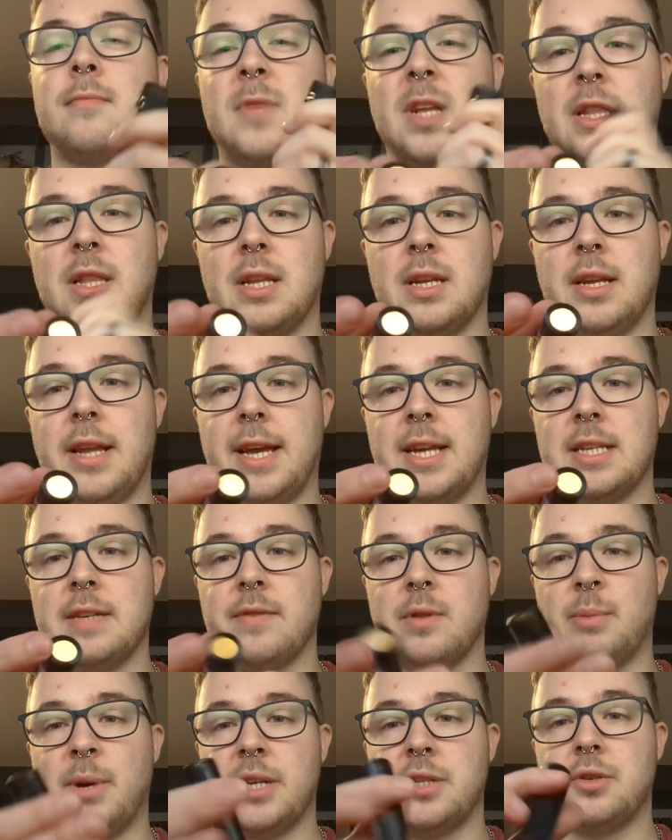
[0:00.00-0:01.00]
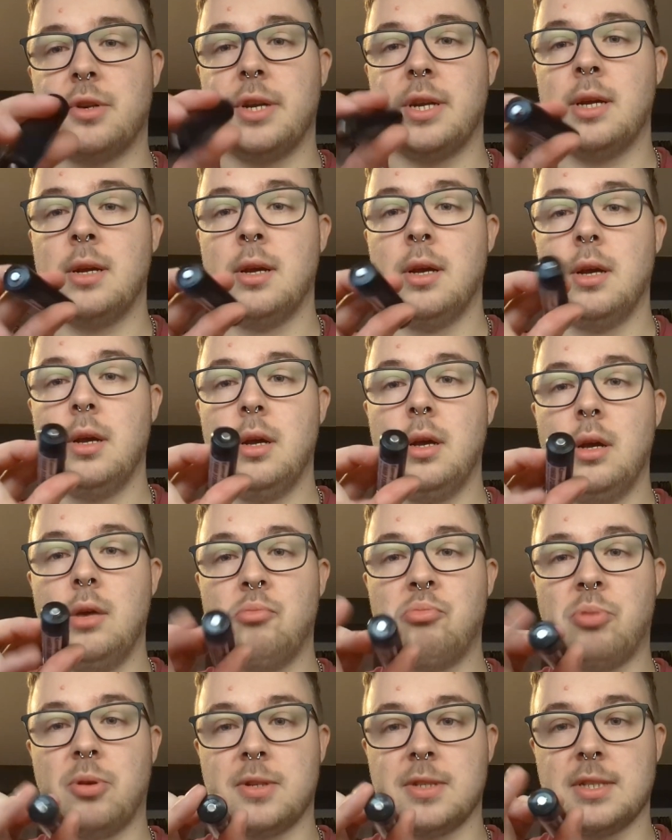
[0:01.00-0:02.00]
And then negative of the battery,
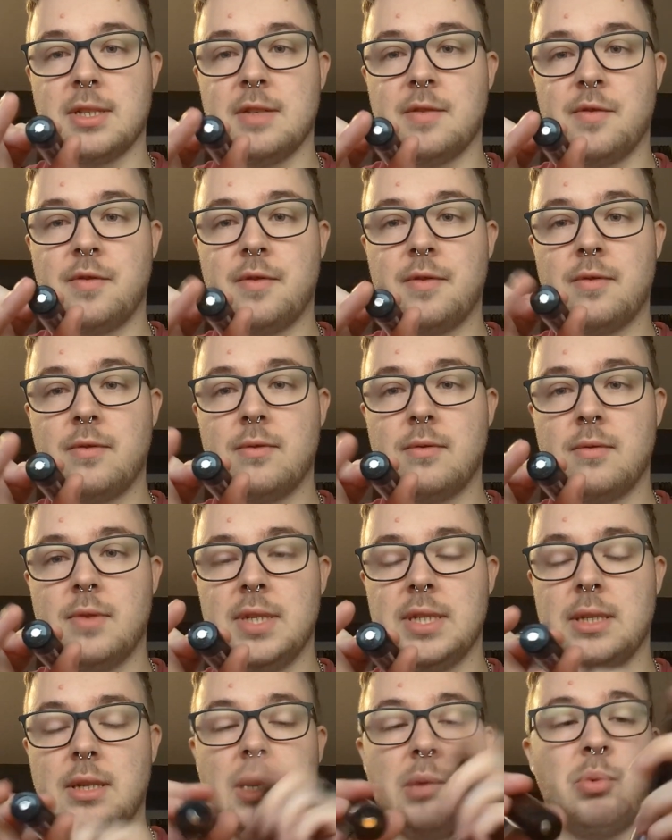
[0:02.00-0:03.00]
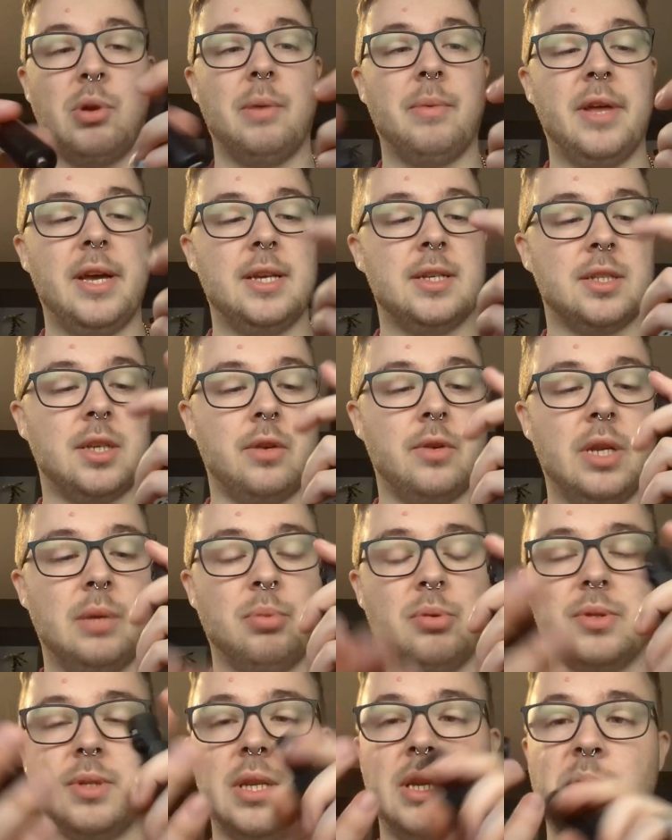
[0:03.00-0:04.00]
positive is the nipple up there. So
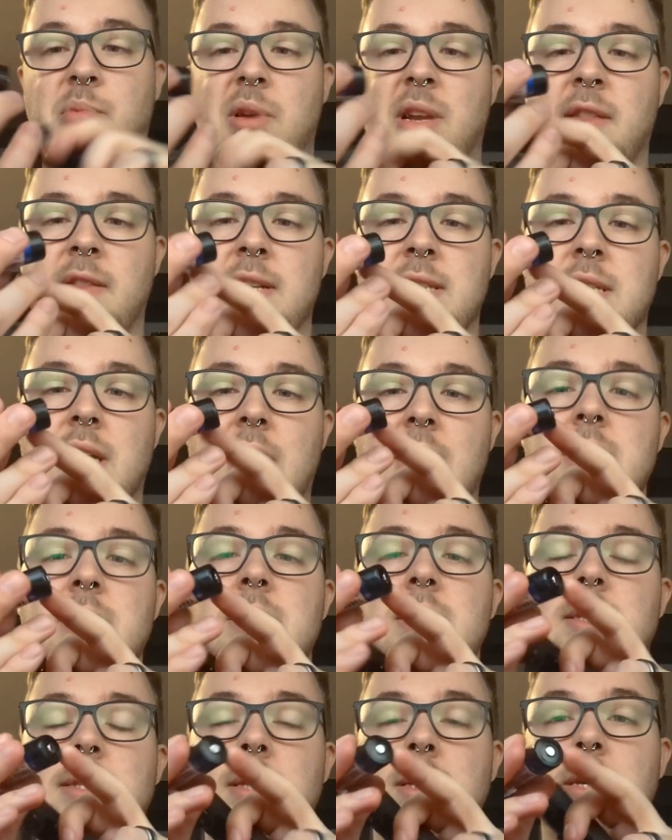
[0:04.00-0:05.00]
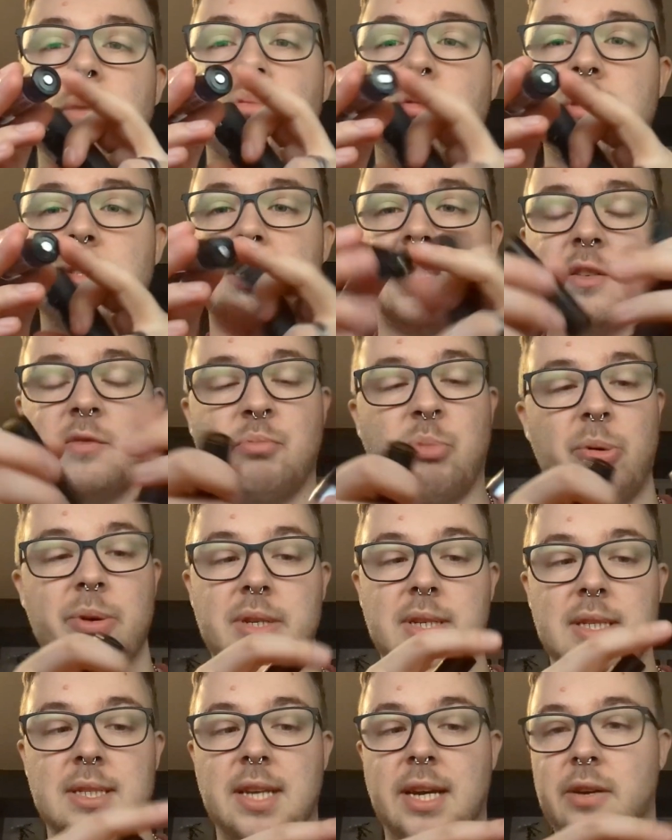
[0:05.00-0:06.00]
nipple to nipple, in this case, it's the positive
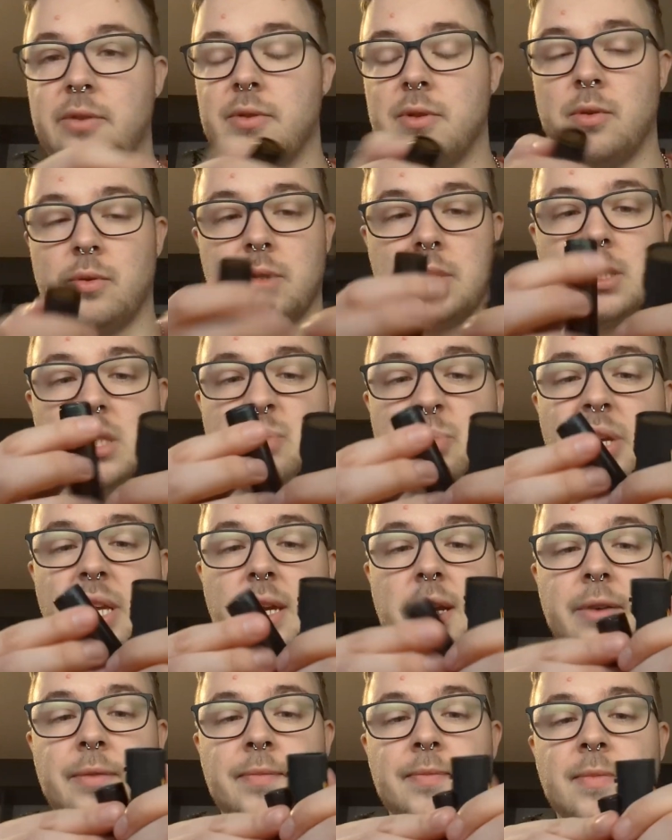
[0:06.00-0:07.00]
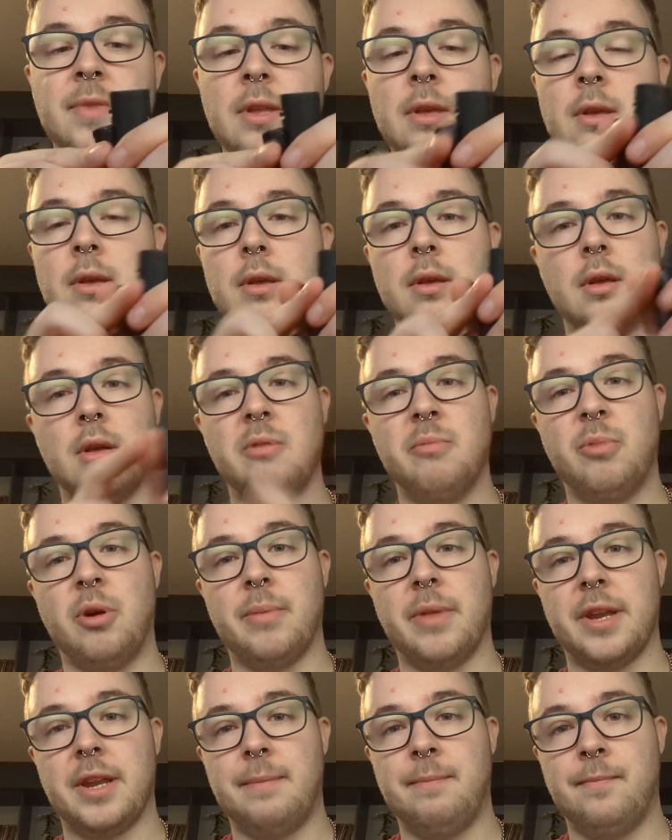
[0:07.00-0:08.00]
pointing down towards the speaker. Pop
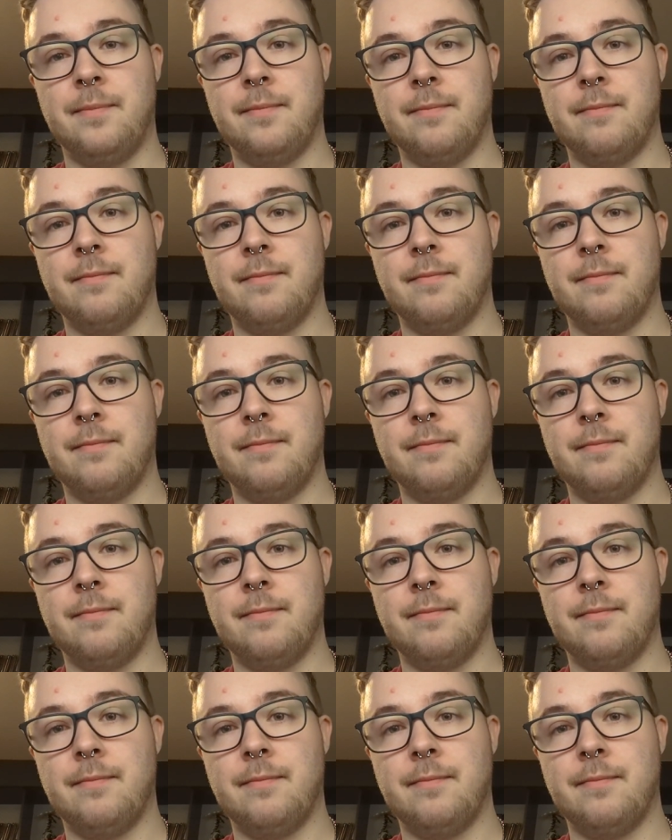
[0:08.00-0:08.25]
that in.